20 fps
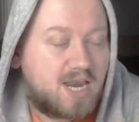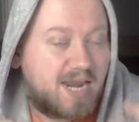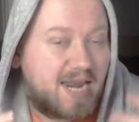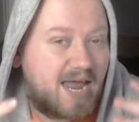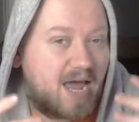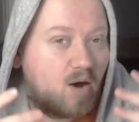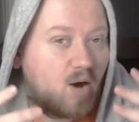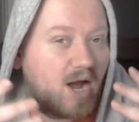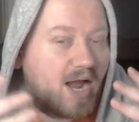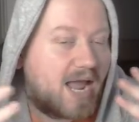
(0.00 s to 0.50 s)

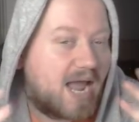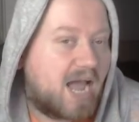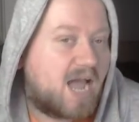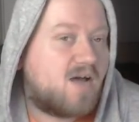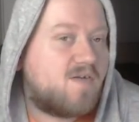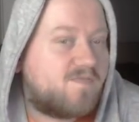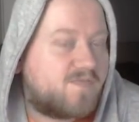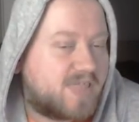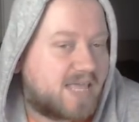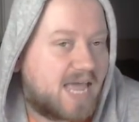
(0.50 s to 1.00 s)
Now, I
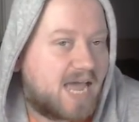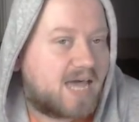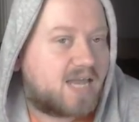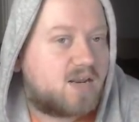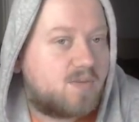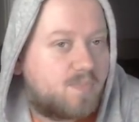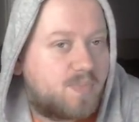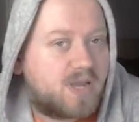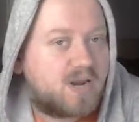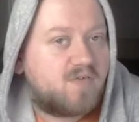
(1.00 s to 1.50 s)
have the
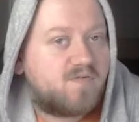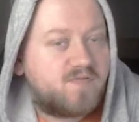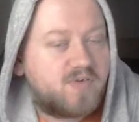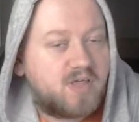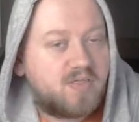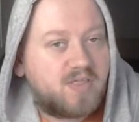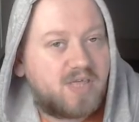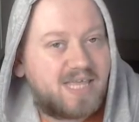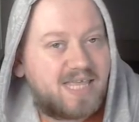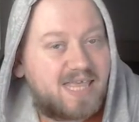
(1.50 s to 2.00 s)
added
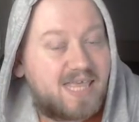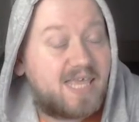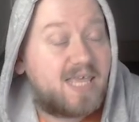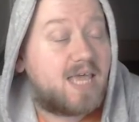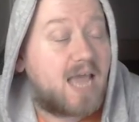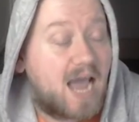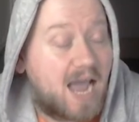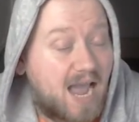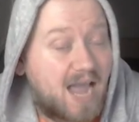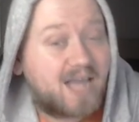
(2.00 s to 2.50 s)
benefit that
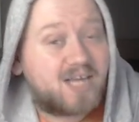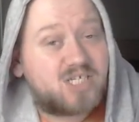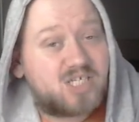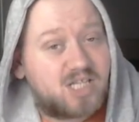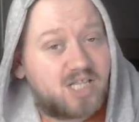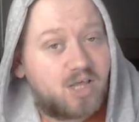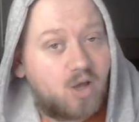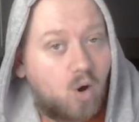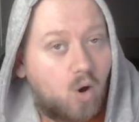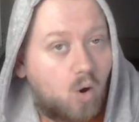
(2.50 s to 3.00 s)
he
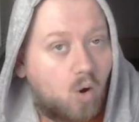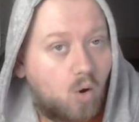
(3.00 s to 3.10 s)
actually